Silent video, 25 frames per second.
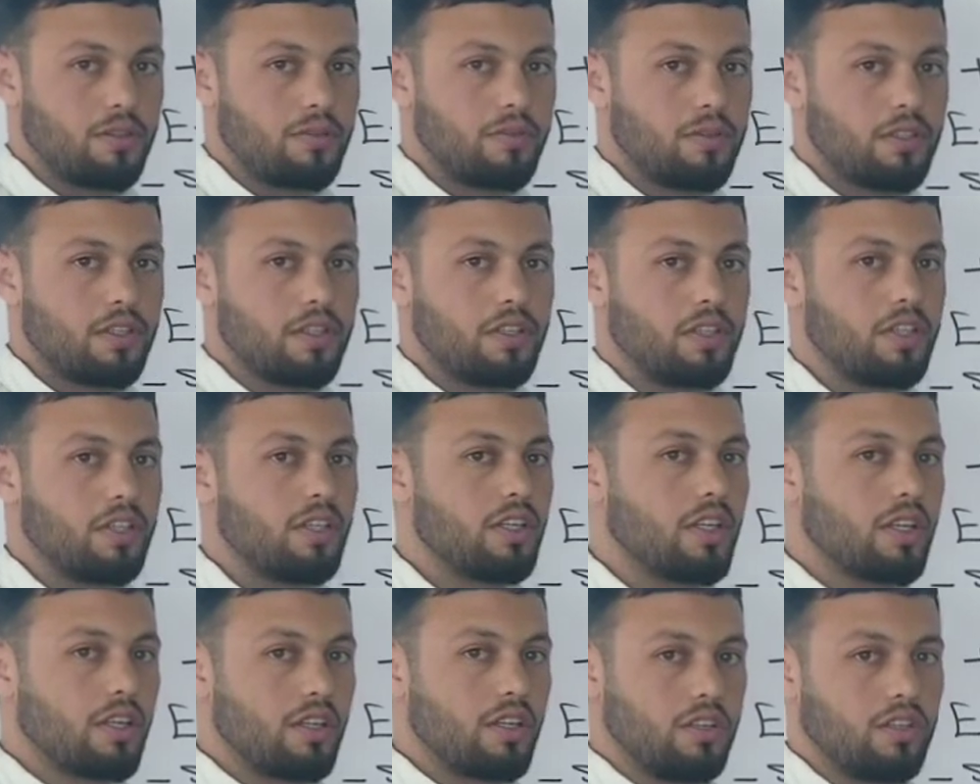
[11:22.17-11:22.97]
When he
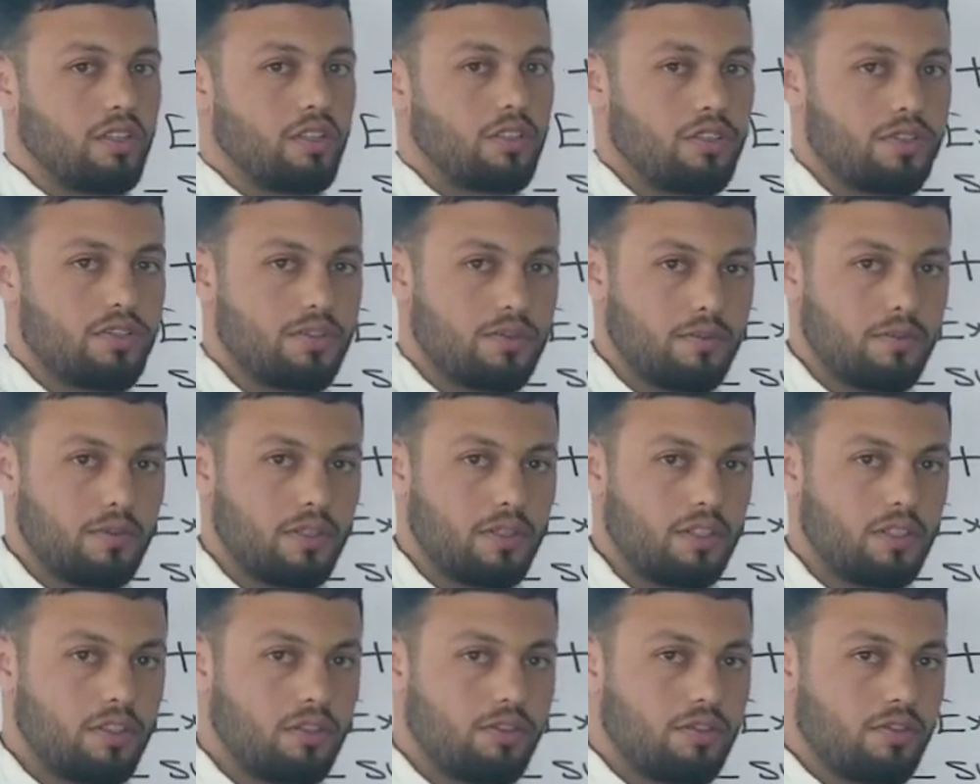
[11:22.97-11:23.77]
cannot speak
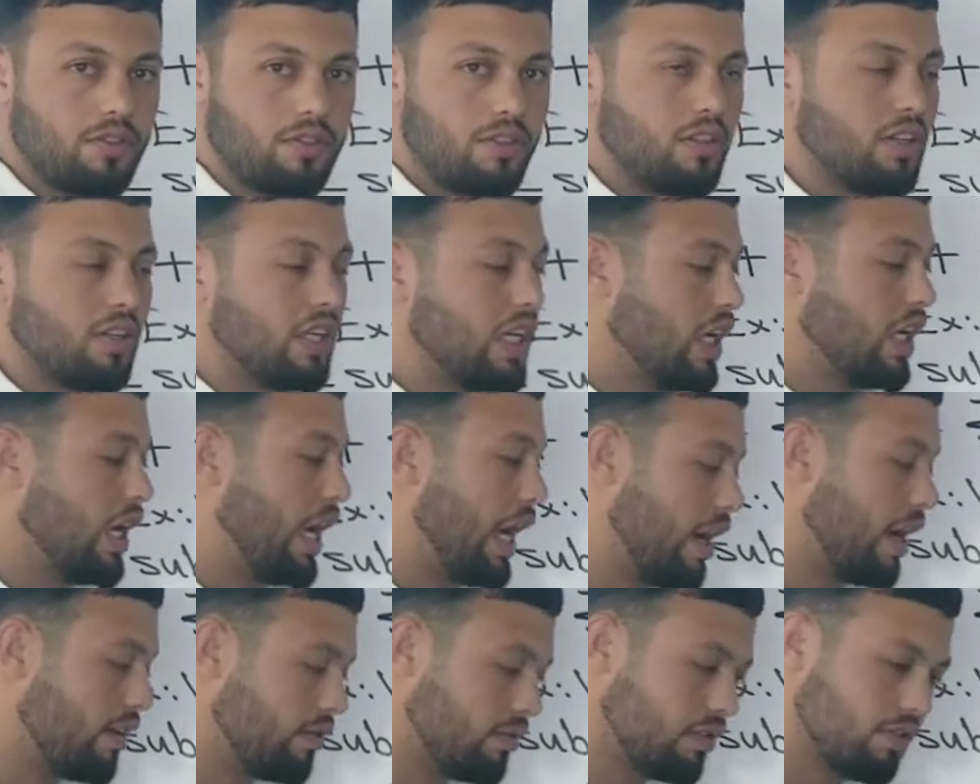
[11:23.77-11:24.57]
it, you say,
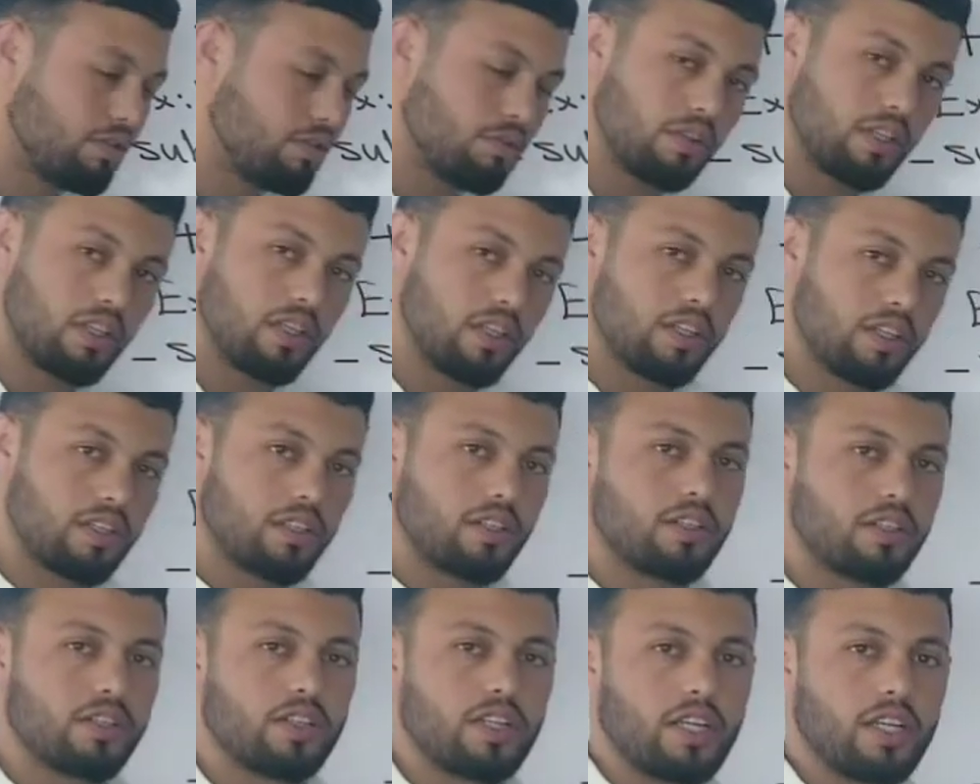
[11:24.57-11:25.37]
haven't we
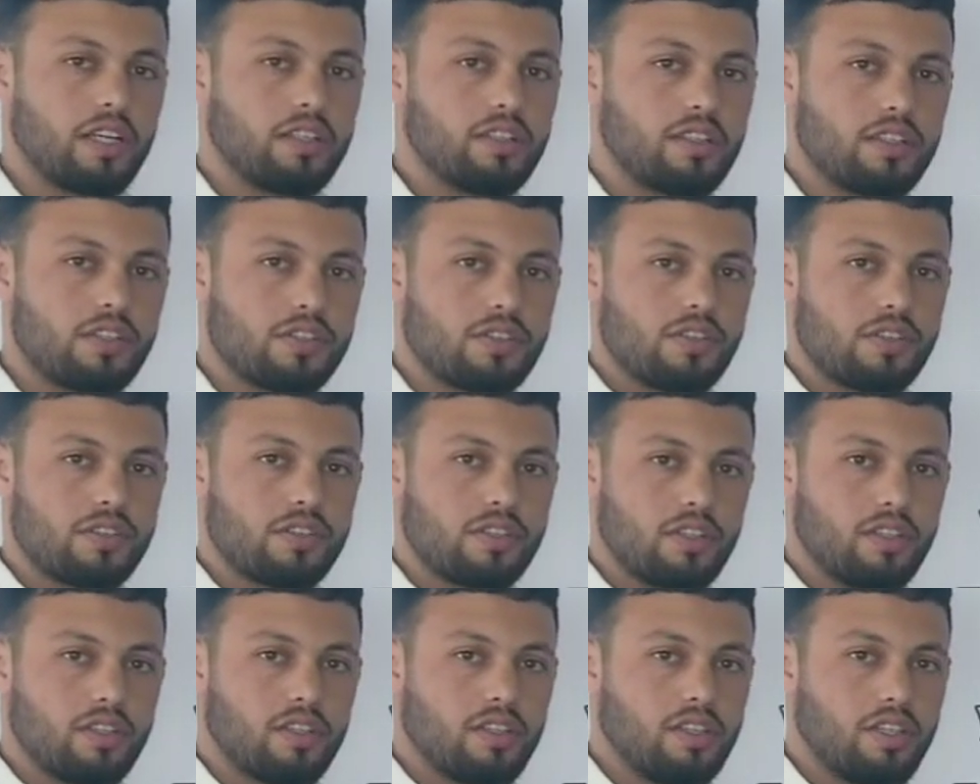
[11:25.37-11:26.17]
learned English
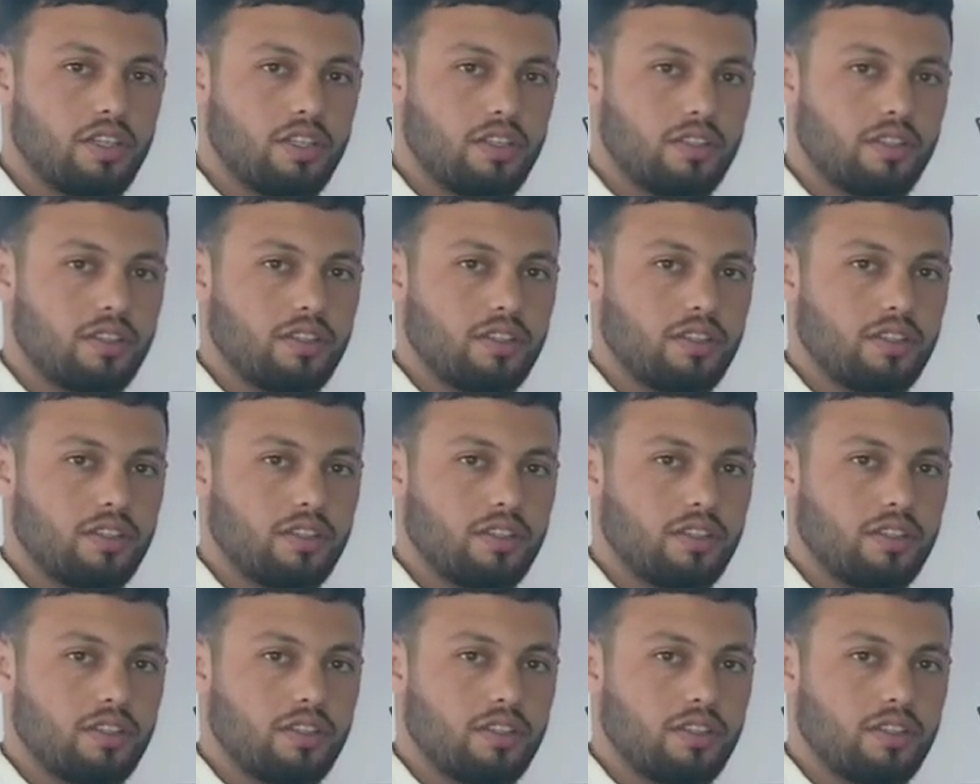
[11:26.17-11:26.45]
recently?